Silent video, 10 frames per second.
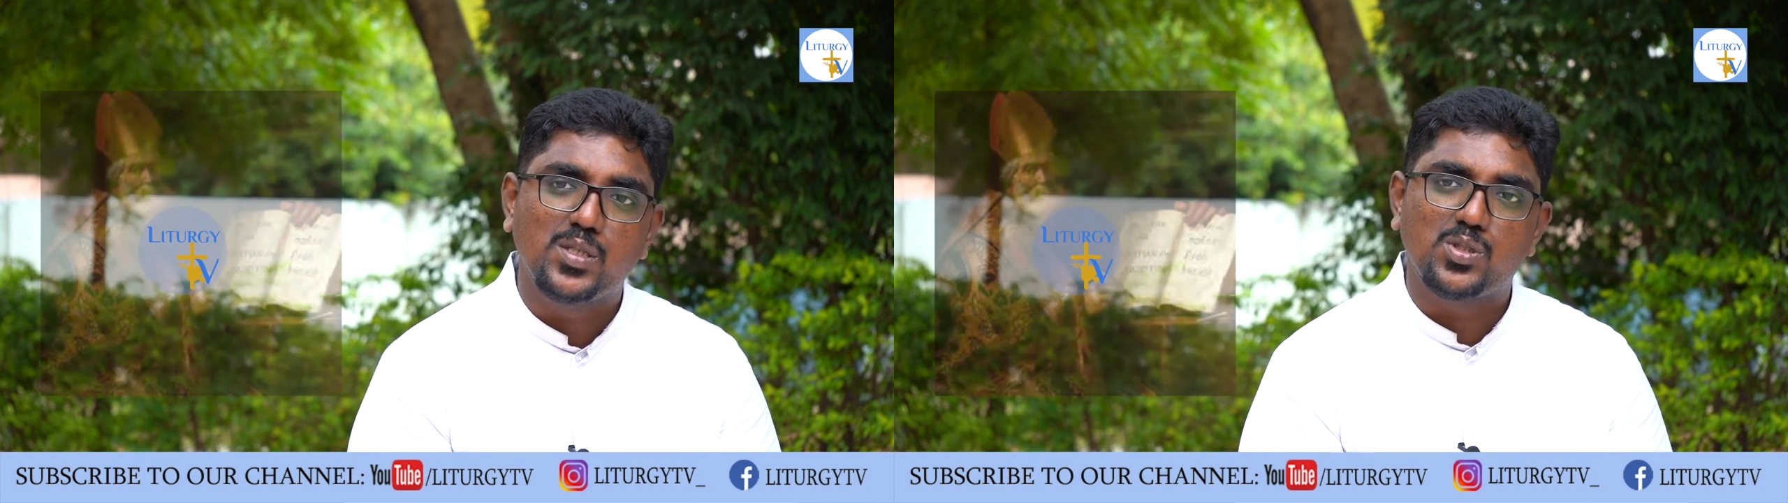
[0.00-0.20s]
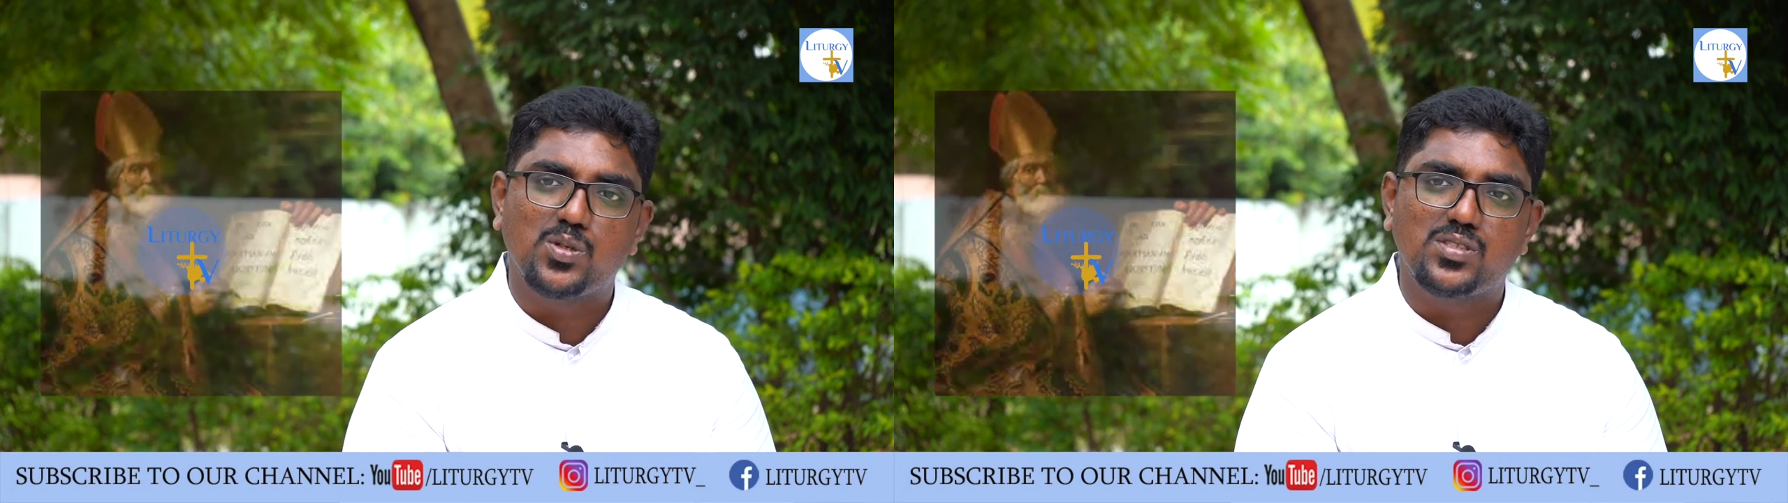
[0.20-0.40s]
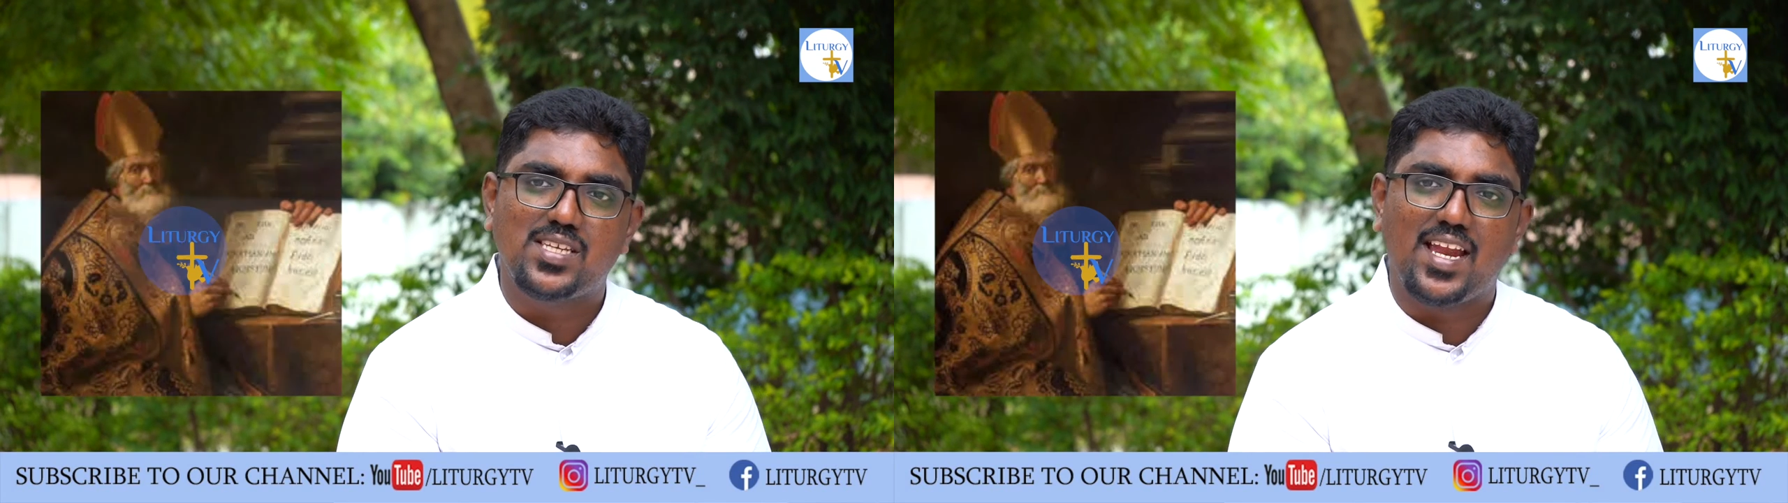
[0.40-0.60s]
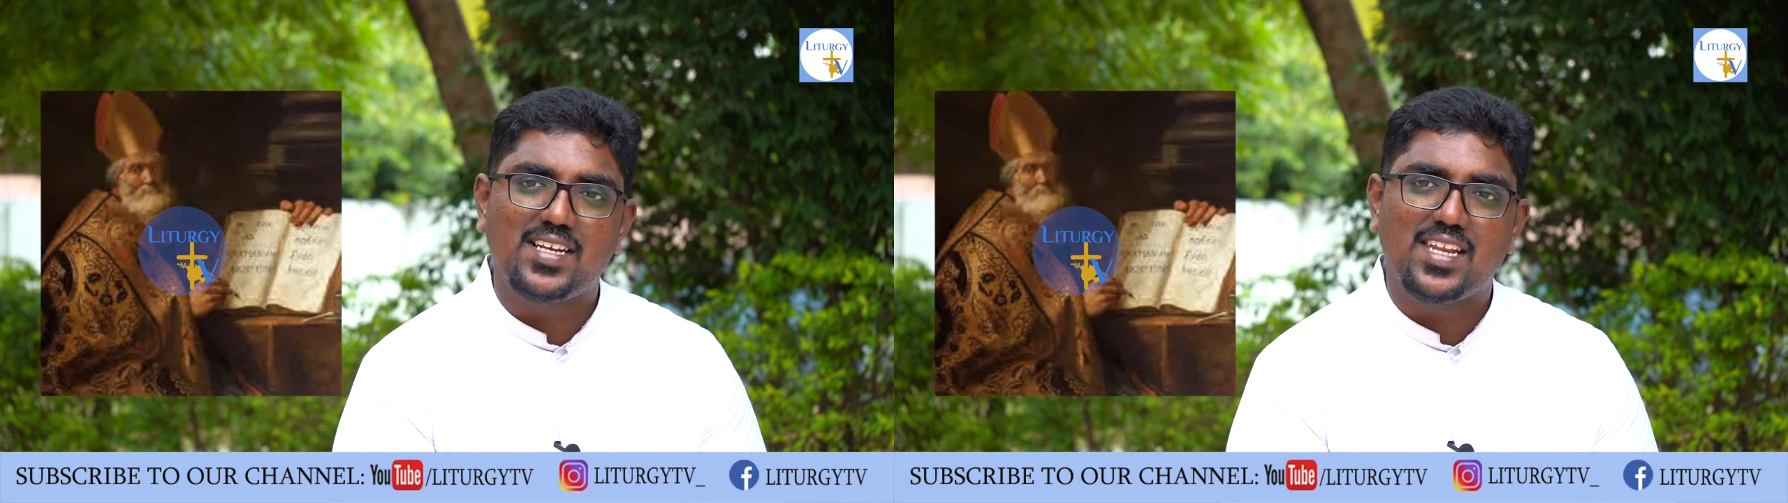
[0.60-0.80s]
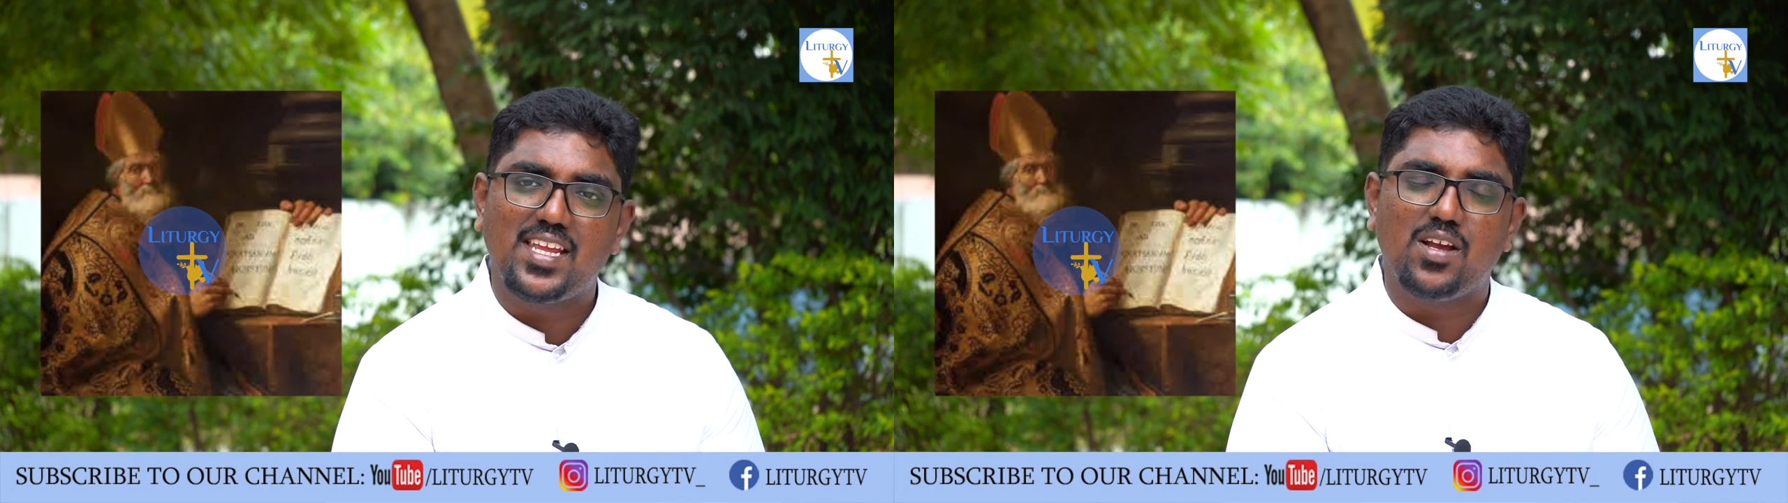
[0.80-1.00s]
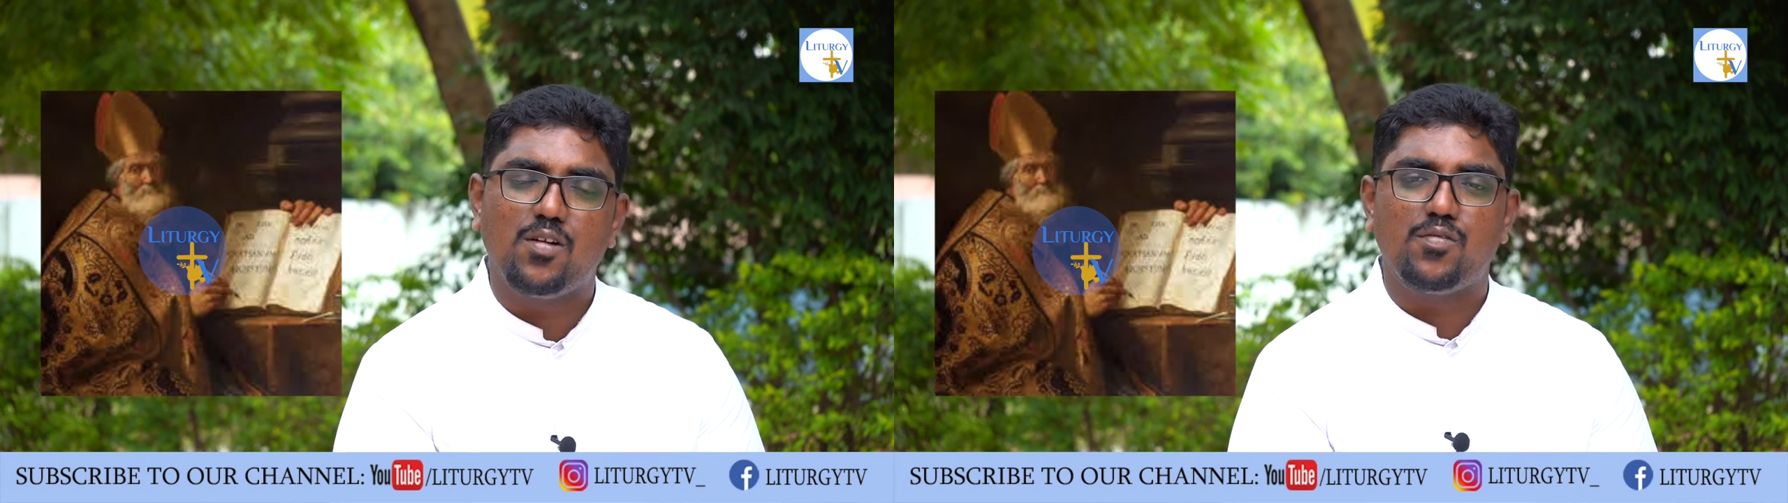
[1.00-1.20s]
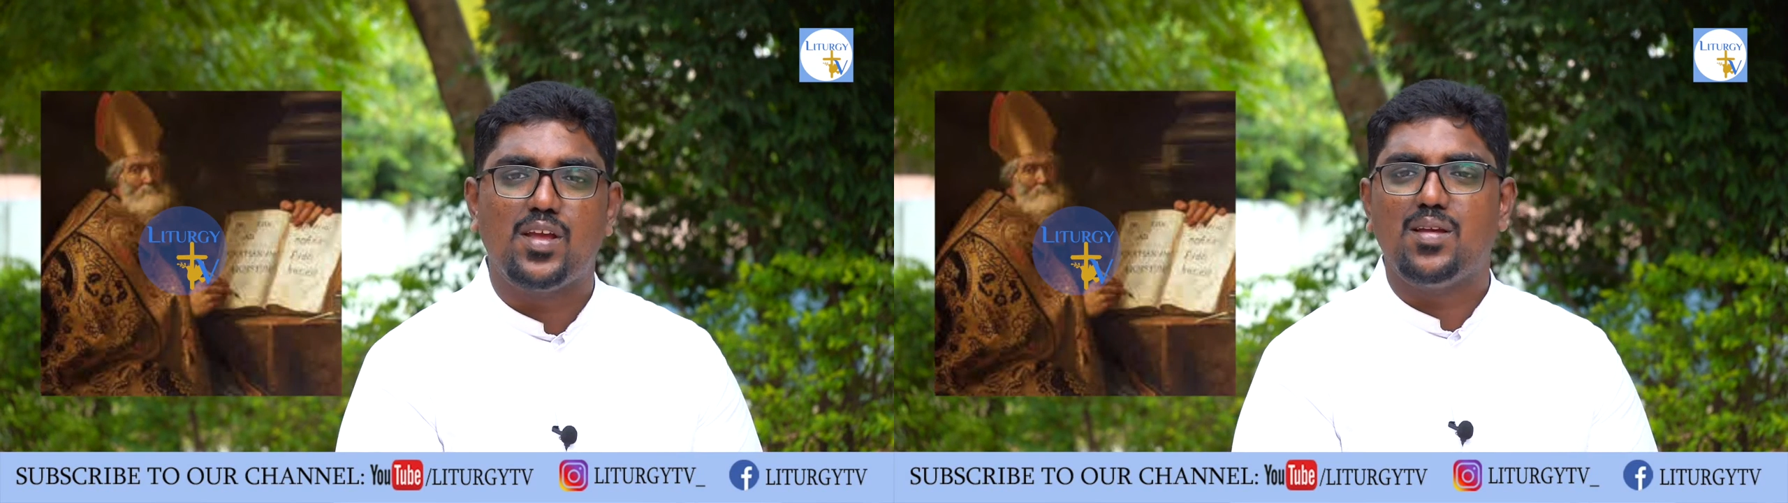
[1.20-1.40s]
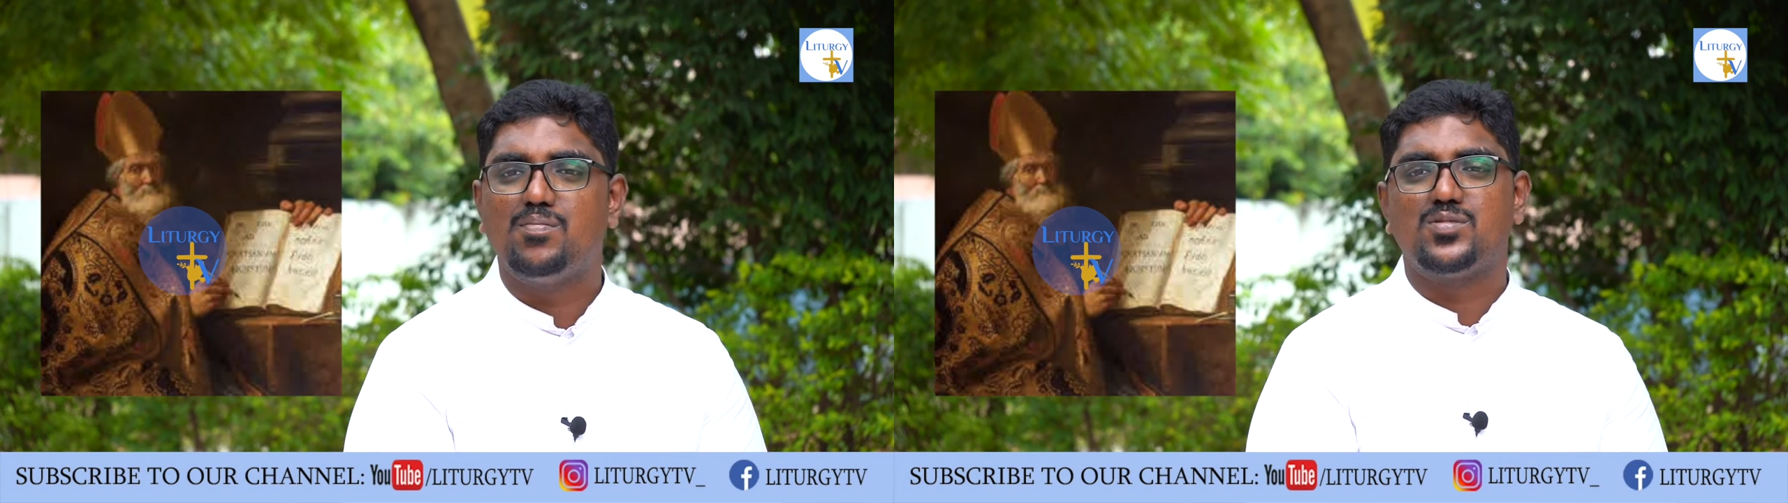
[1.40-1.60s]
So, chanting of
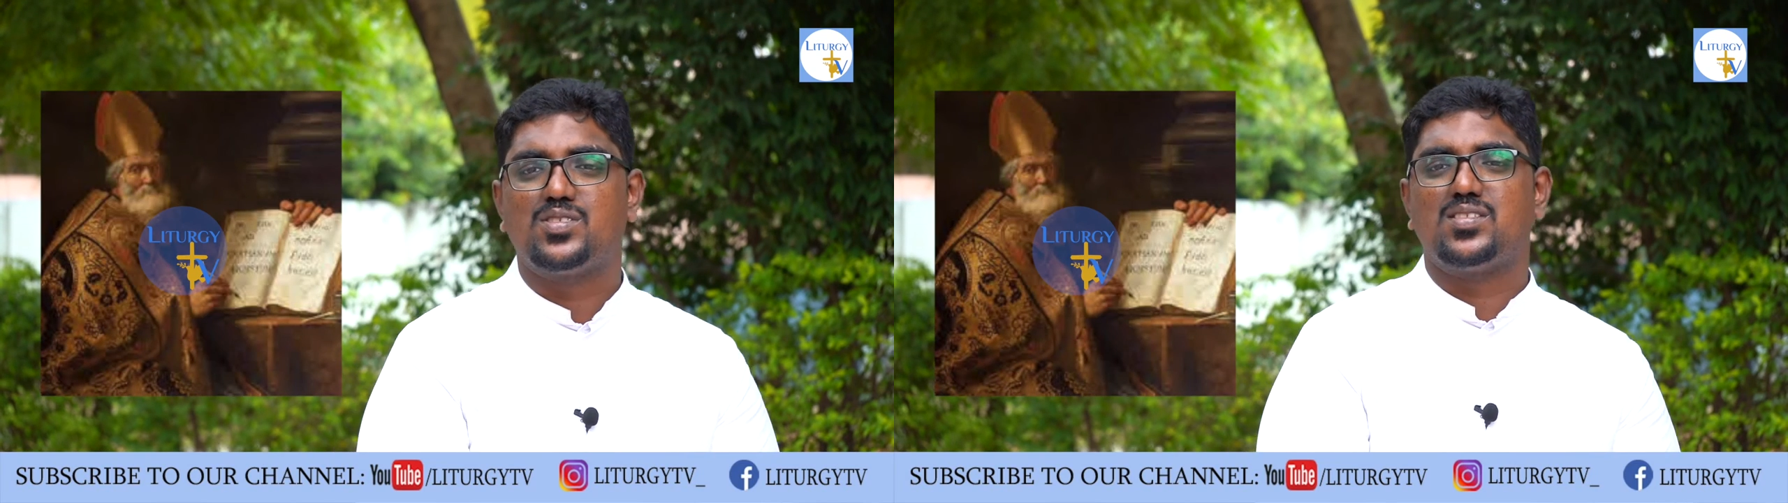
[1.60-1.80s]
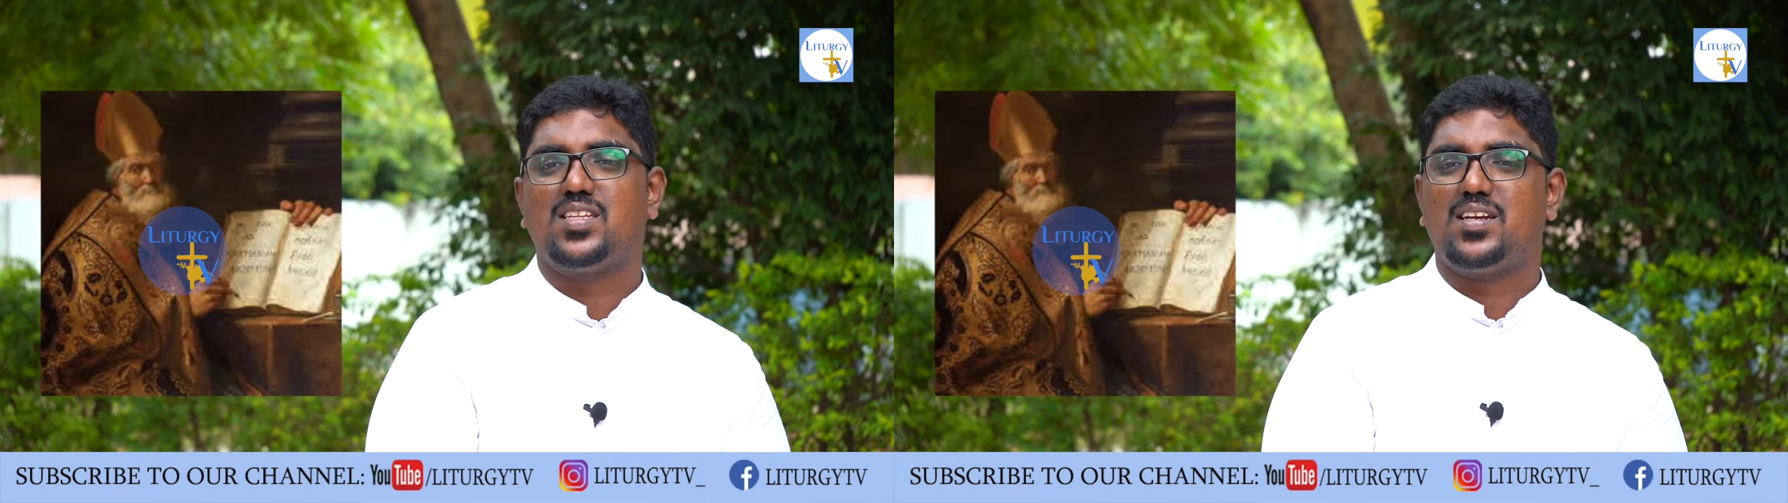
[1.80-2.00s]
hymns